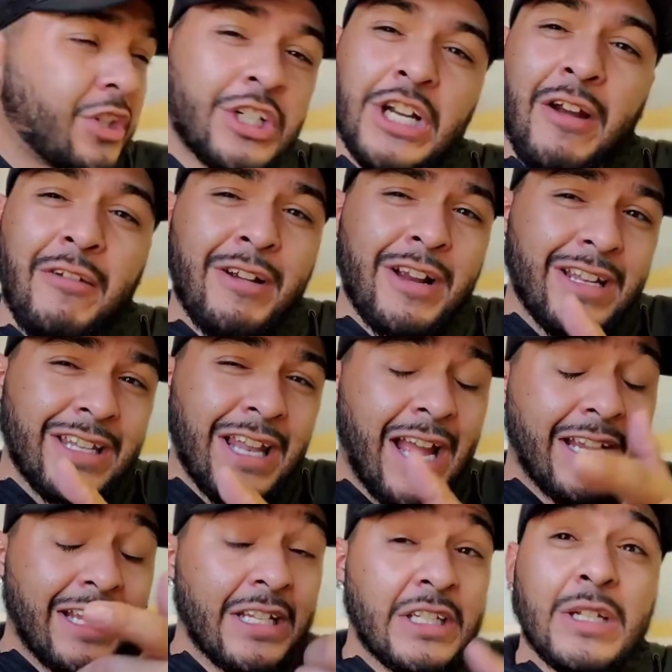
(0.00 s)
Share it,
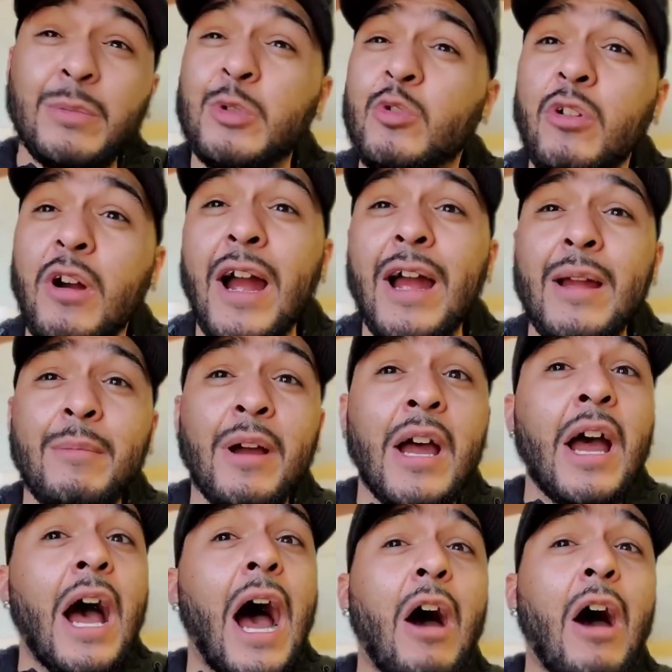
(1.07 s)
like it, subscribe.